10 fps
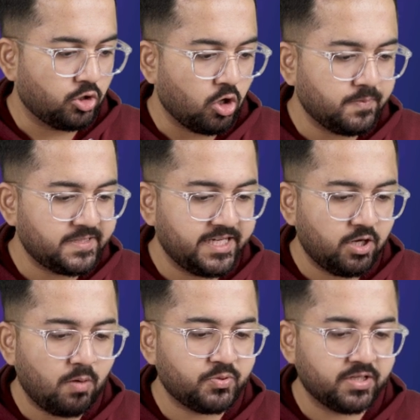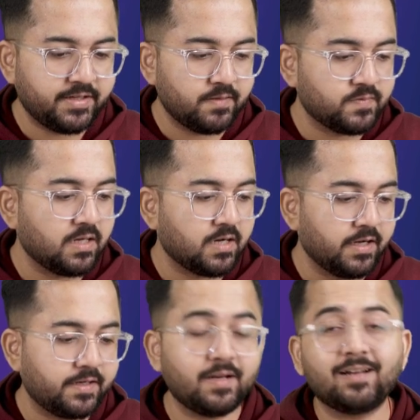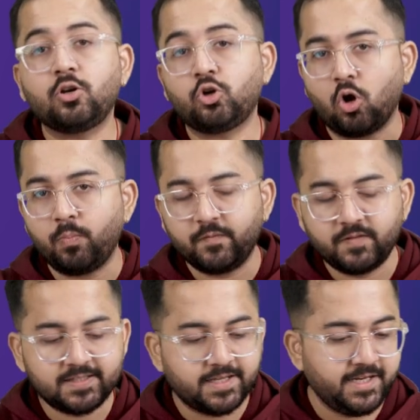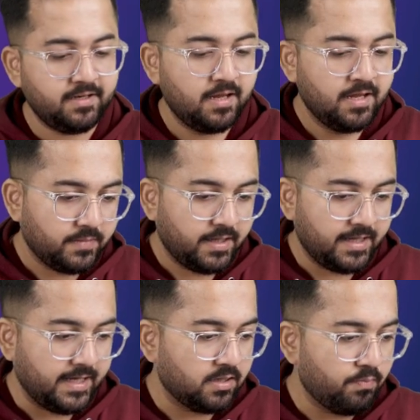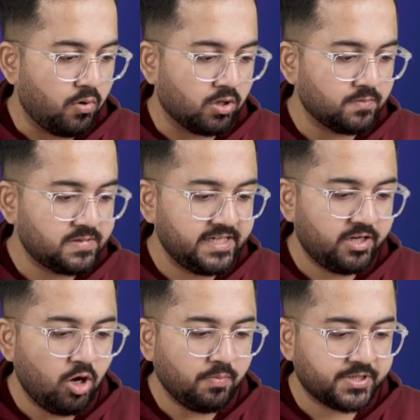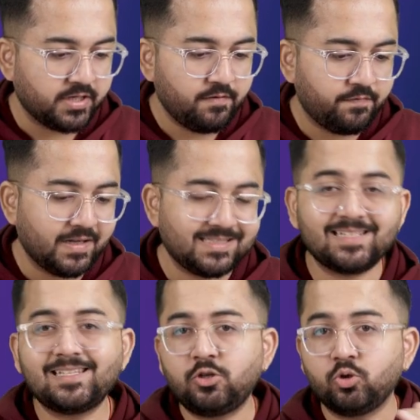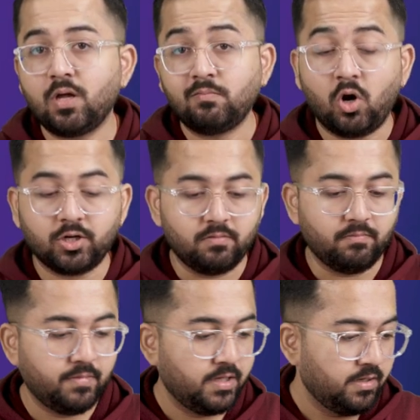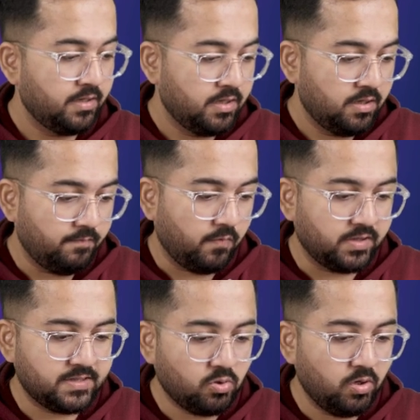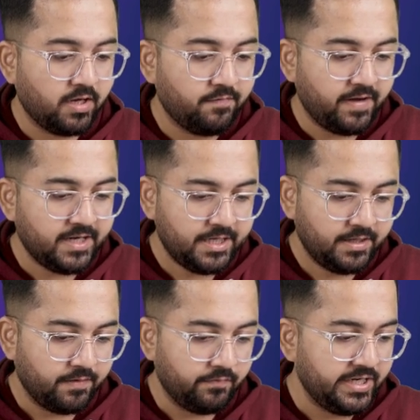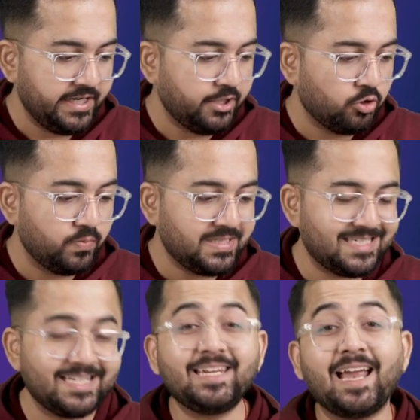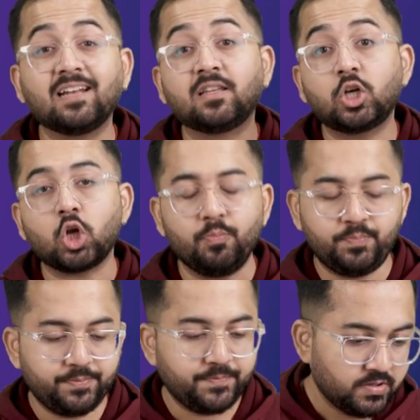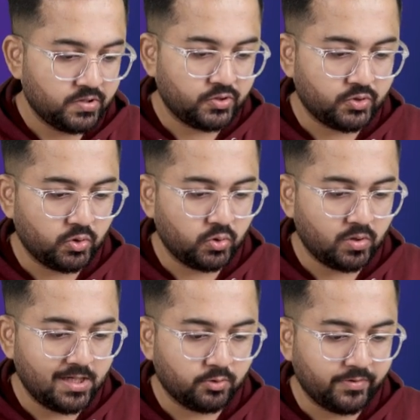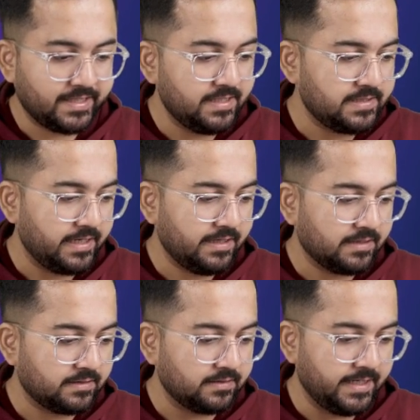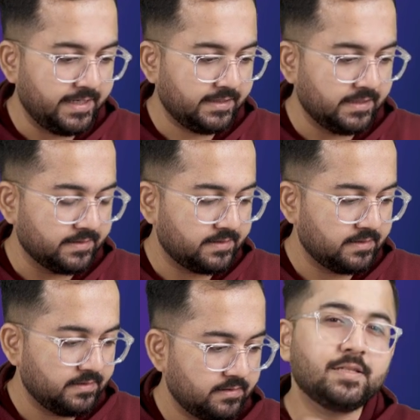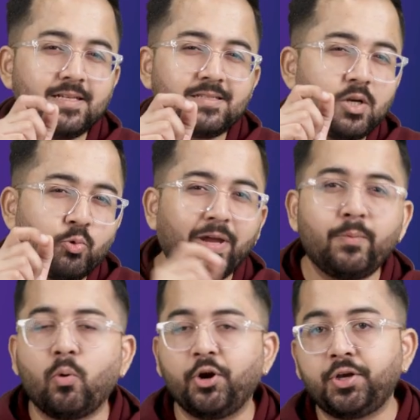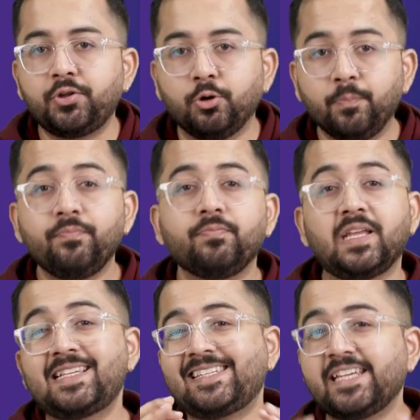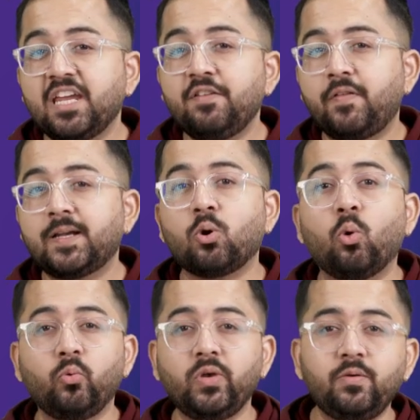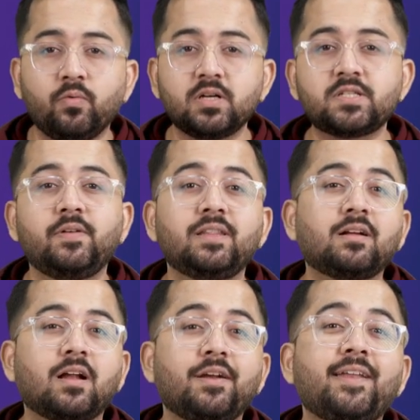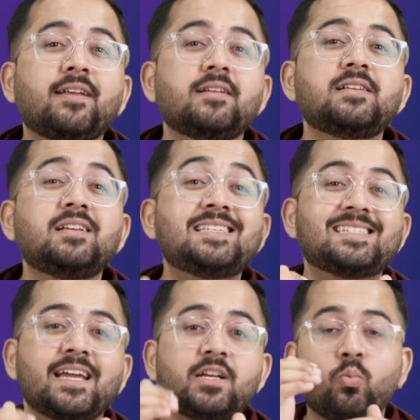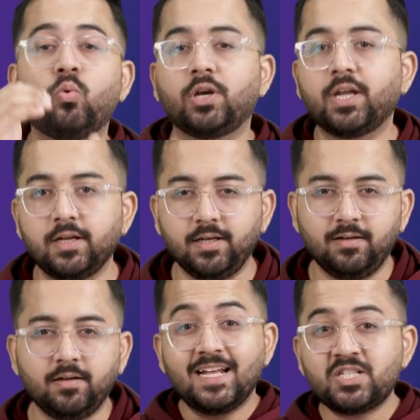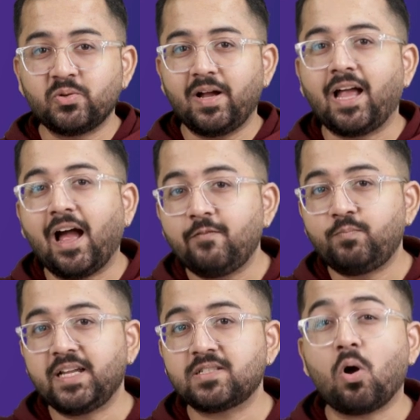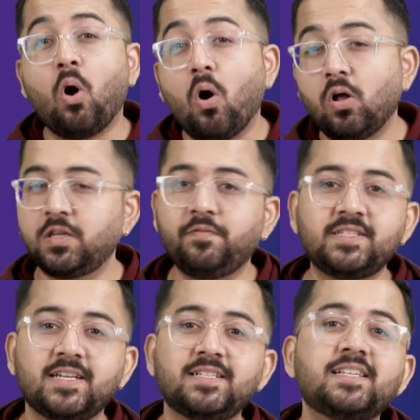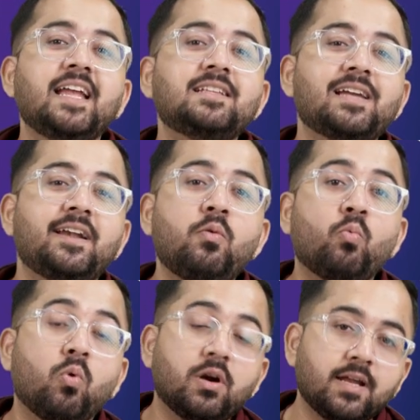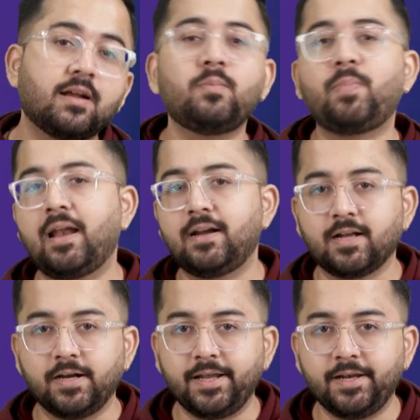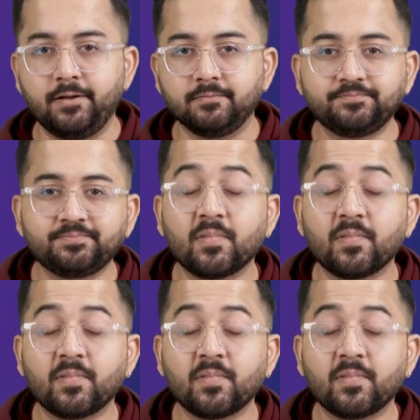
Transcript: The top sticky option keeps the container at the top of the screen and the bottom sticky option fixes it to the bottom. For this scrolling effect, we need it to be sticky at the top. So I'll quickly select like this. Just a quick pointer though. The sticky effect only works when the containers are stacked vertically. That's why I've placed all the widgets inside a vertical parent container.